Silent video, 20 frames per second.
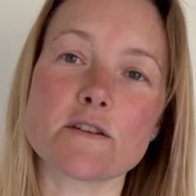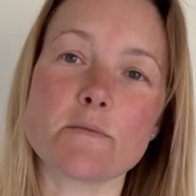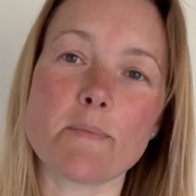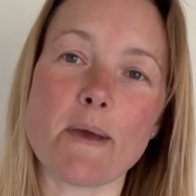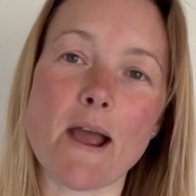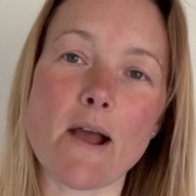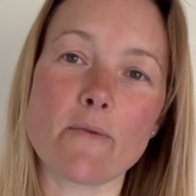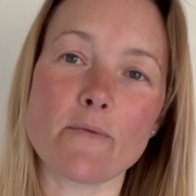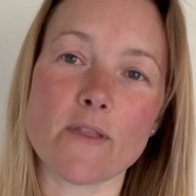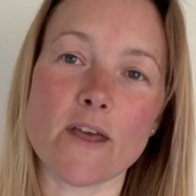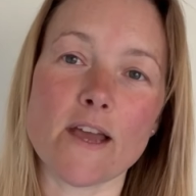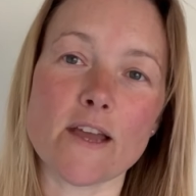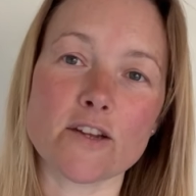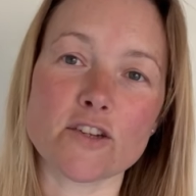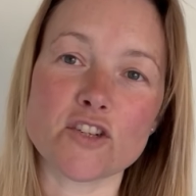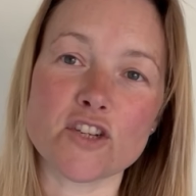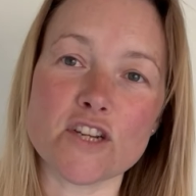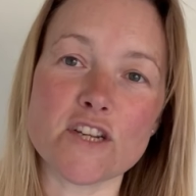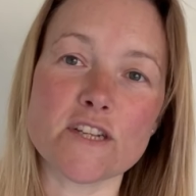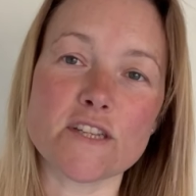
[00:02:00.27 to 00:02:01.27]
about their
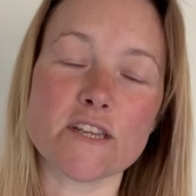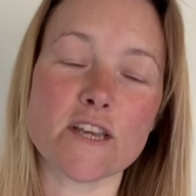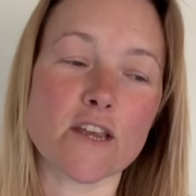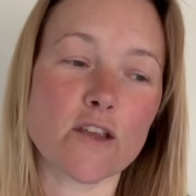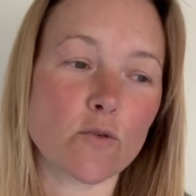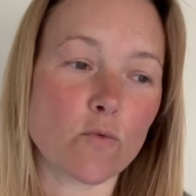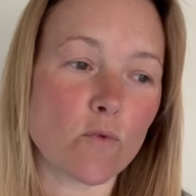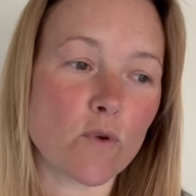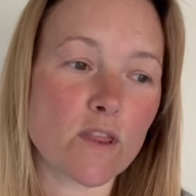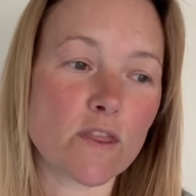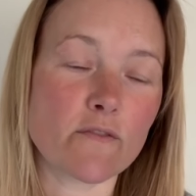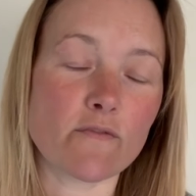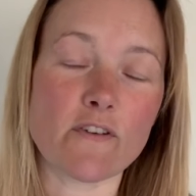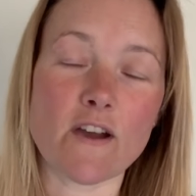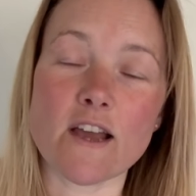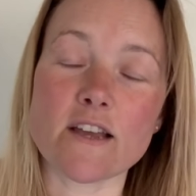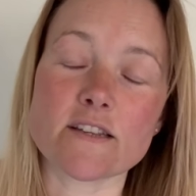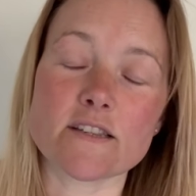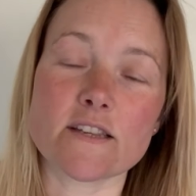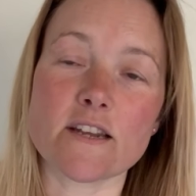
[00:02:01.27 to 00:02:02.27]
cheating with
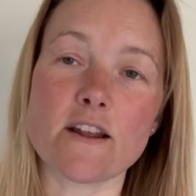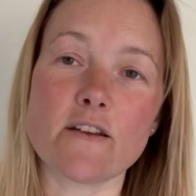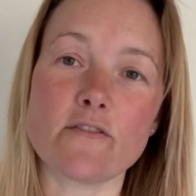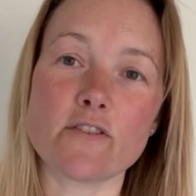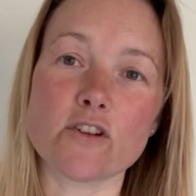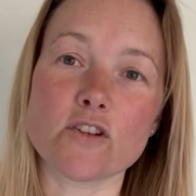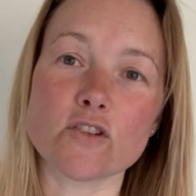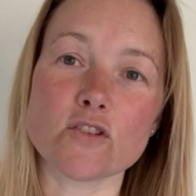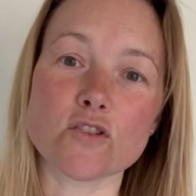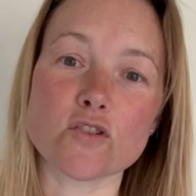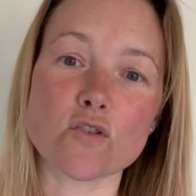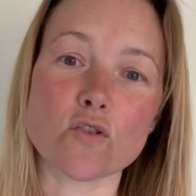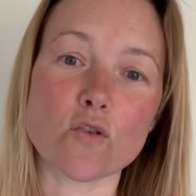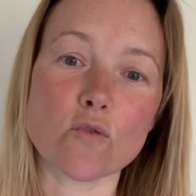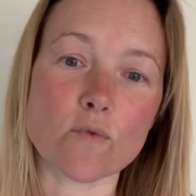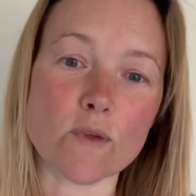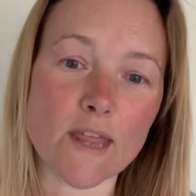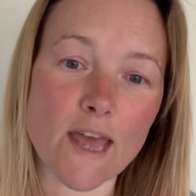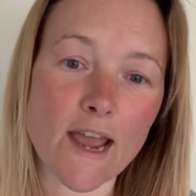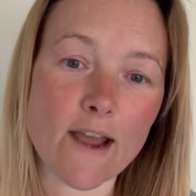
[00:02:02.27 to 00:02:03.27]
facts and evidence or
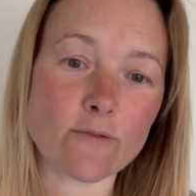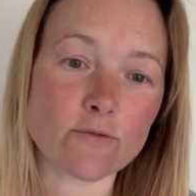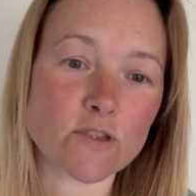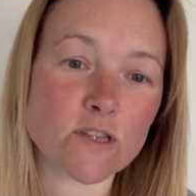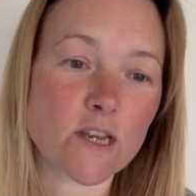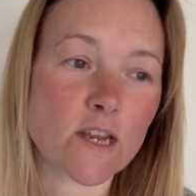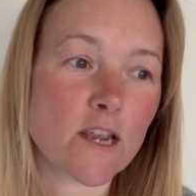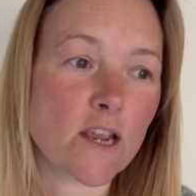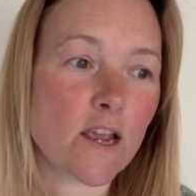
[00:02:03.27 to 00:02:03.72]
without,